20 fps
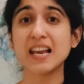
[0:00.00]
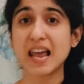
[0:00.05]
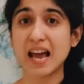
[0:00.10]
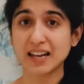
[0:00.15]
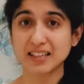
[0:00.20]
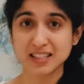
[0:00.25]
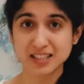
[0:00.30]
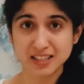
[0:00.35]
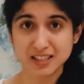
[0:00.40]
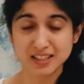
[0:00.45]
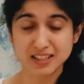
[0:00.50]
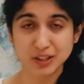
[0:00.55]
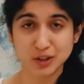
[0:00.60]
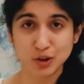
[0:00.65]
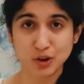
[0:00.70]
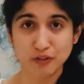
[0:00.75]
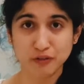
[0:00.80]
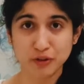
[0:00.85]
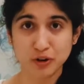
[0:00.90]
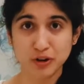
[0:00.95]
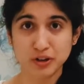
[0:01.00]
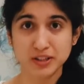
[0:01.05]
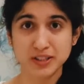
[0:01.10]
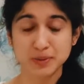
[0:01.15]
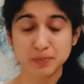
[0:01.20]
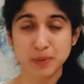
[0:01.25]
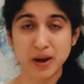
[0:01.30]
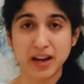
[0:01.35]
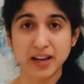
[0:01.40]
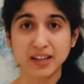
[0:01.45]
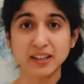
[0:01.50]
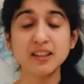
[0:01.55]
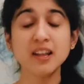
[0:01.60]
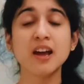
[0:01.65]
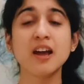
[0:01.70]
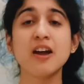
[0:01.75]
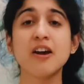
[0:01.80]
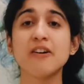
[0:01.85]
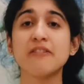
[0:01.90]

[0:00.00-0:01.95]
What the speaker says: elasticity of your spine,